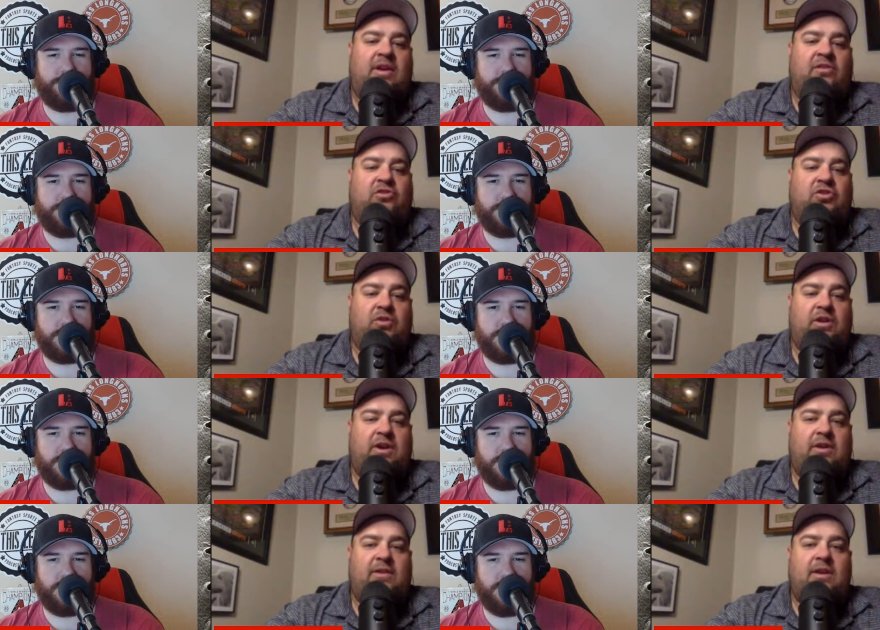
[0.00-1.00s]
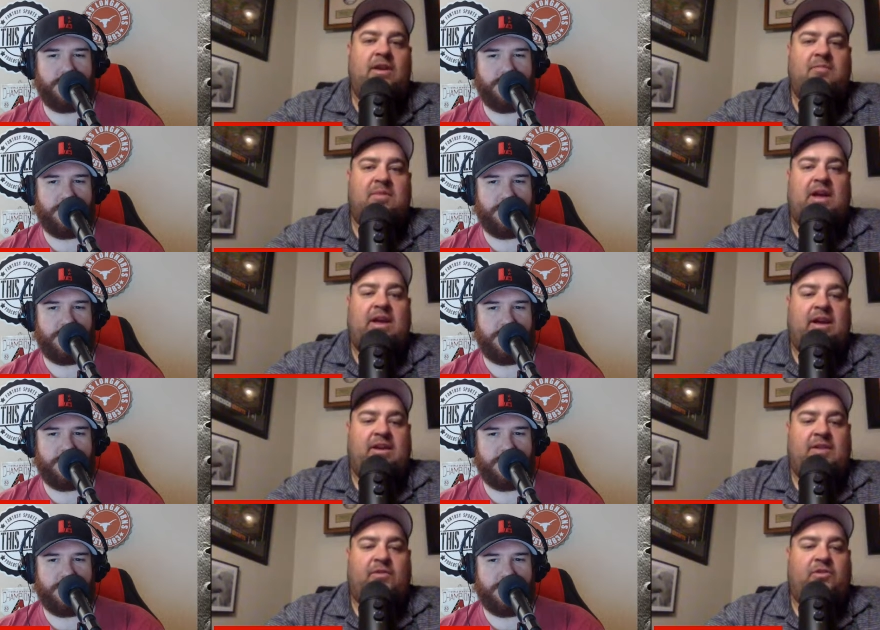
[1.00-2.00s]
Speaker 1: just hasn't shown it yet. Manaea,
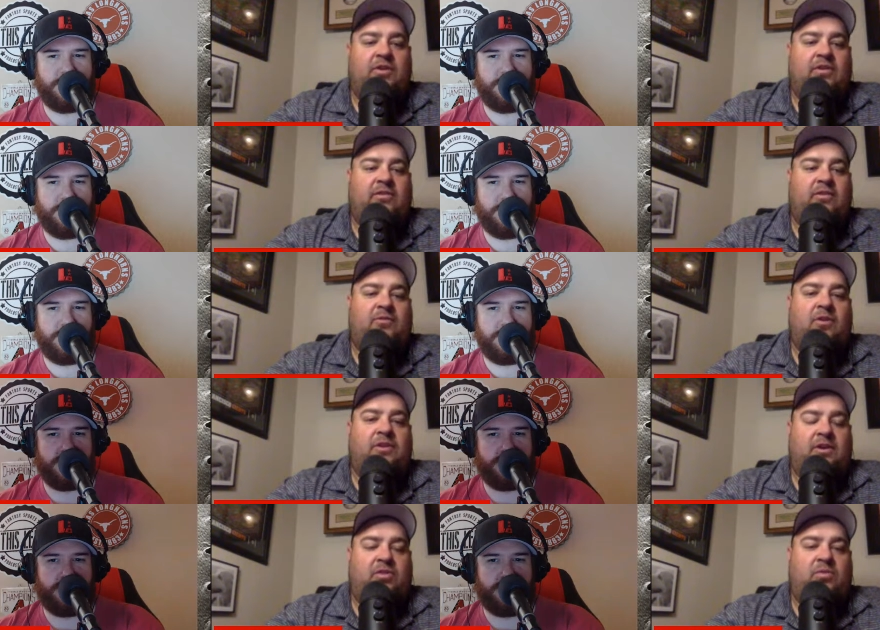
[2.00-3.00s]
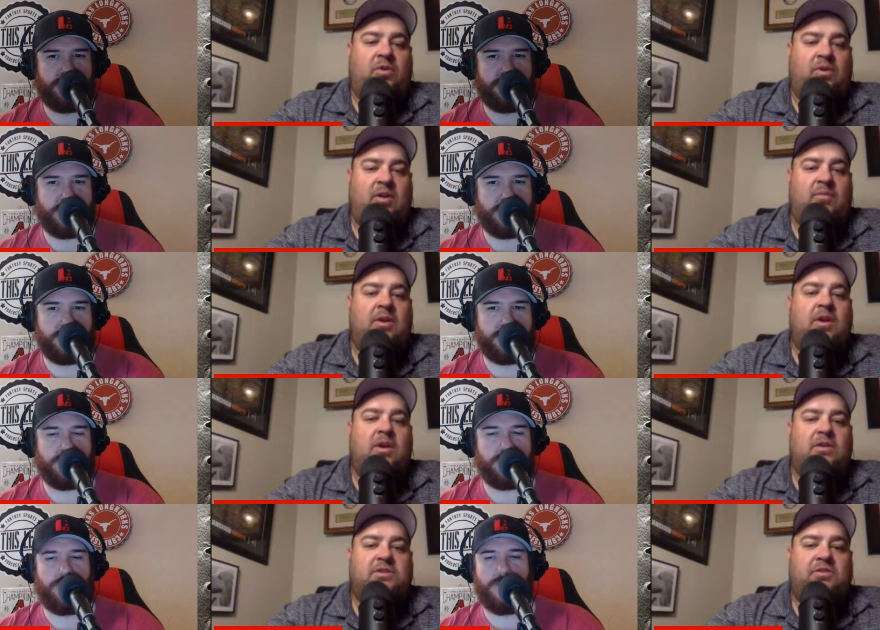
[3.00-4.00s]
I never trust as far as I can throw him.
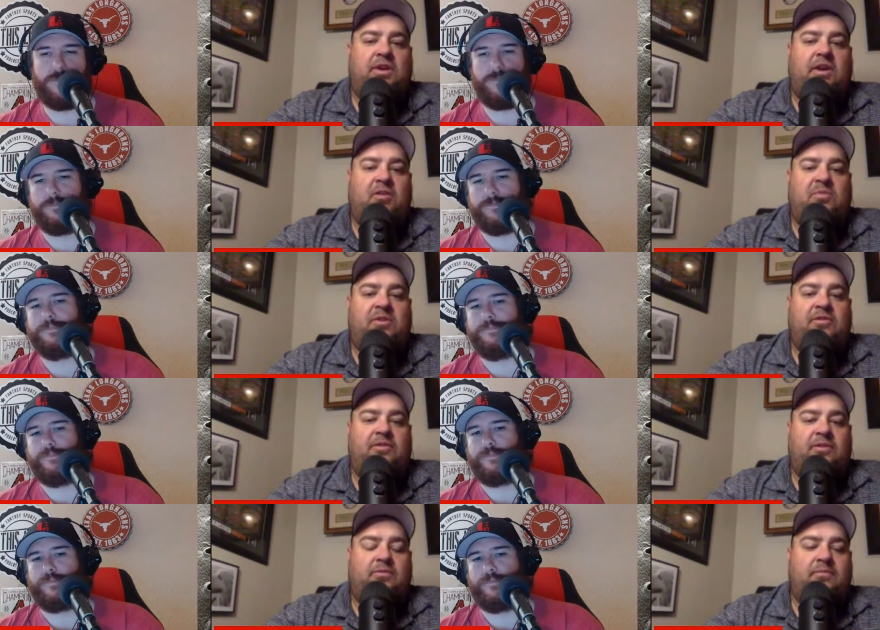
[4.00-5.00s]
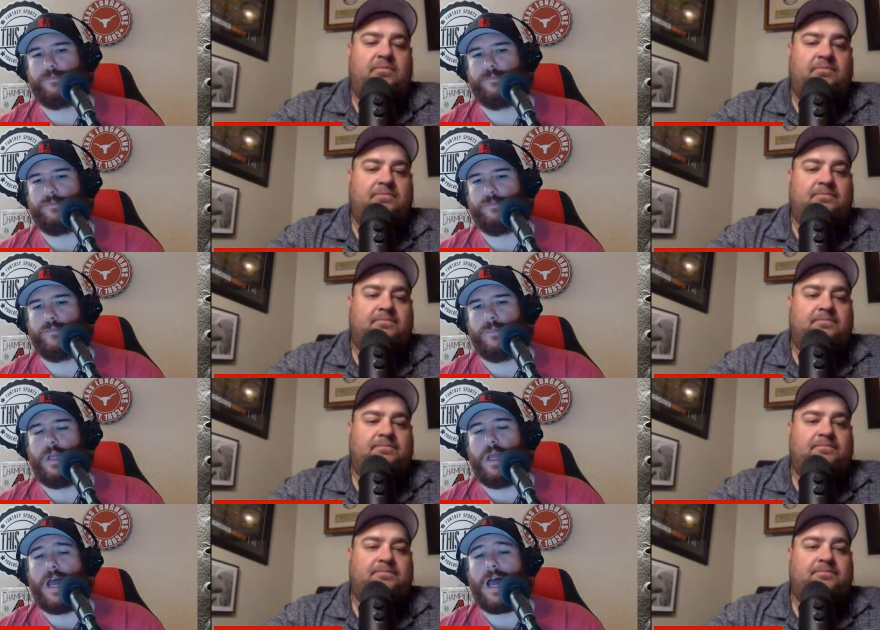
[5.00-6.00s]
Do you like either pitchers in this one?
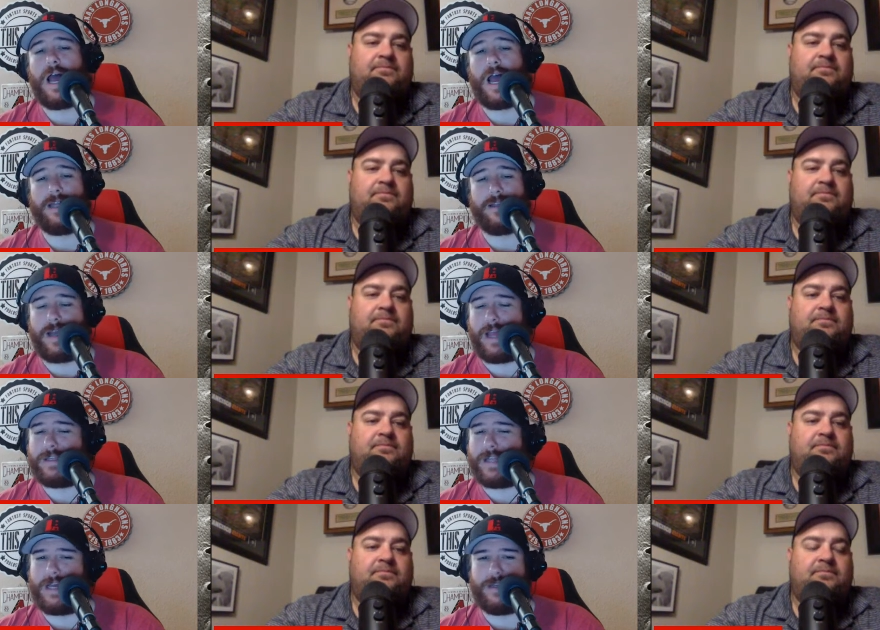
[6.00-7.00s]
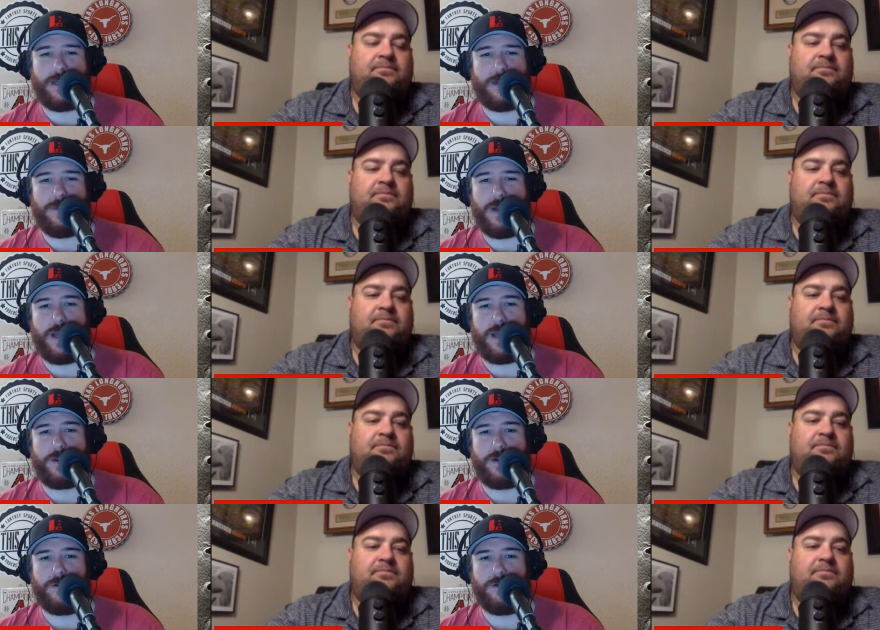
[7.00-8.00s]
Speaker 2: I I, I kind of like
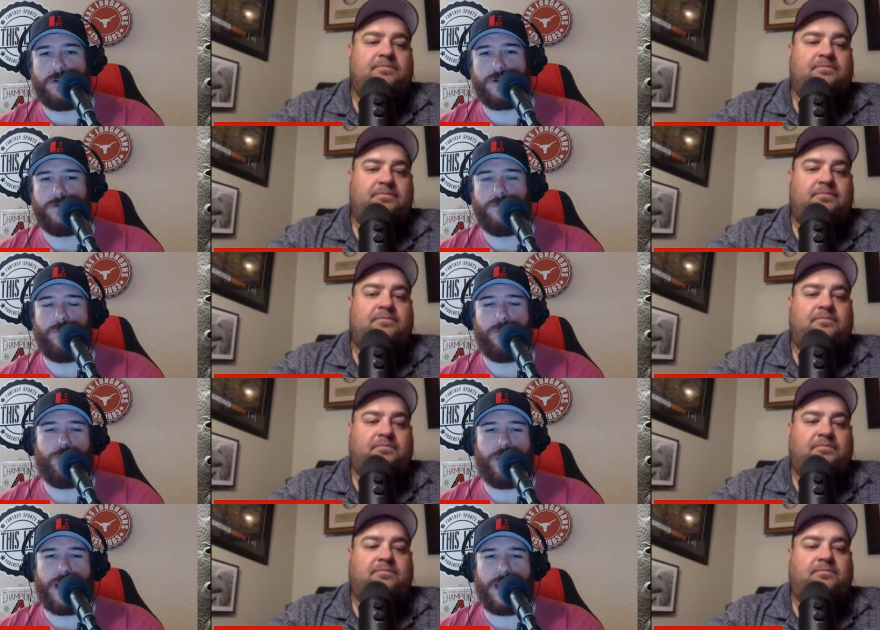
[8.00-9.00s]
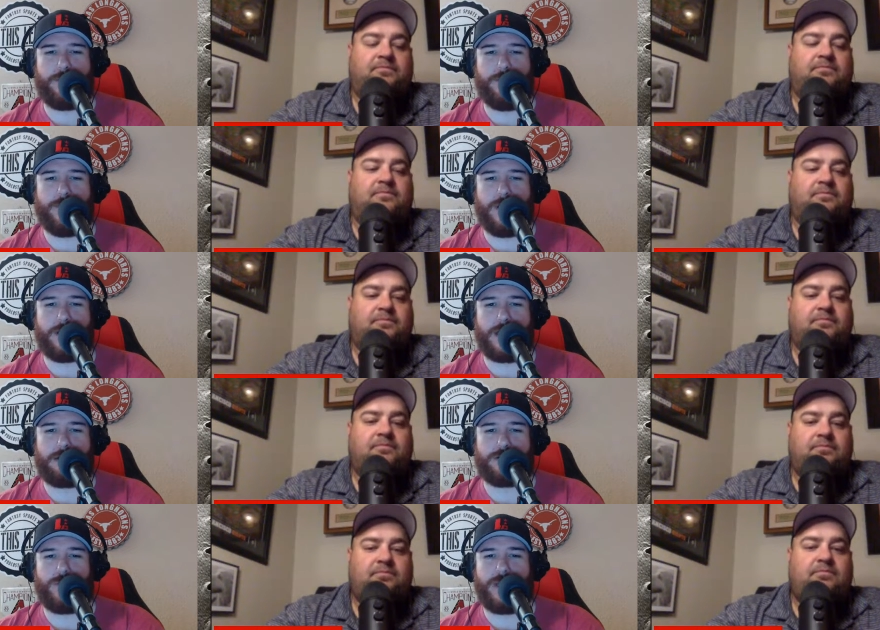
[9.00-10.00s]
Manaea. You know, look, we, we had him uh,
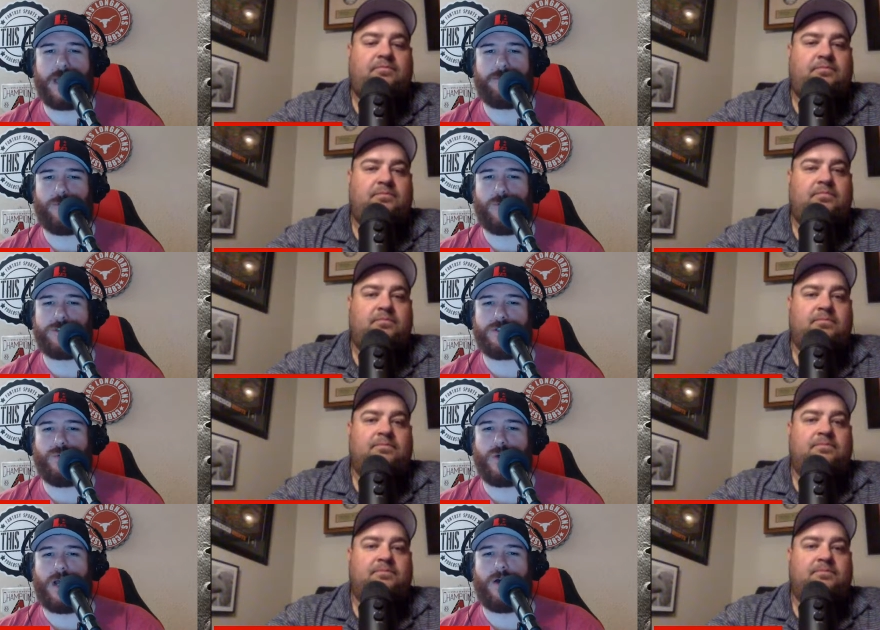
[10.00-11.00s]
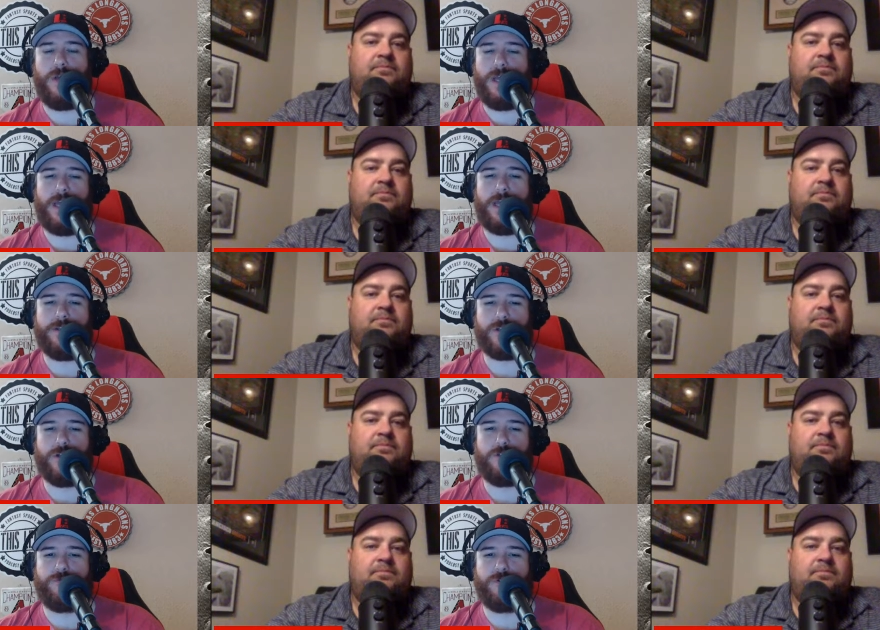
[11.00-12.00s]
last week. Every once in a while, he's good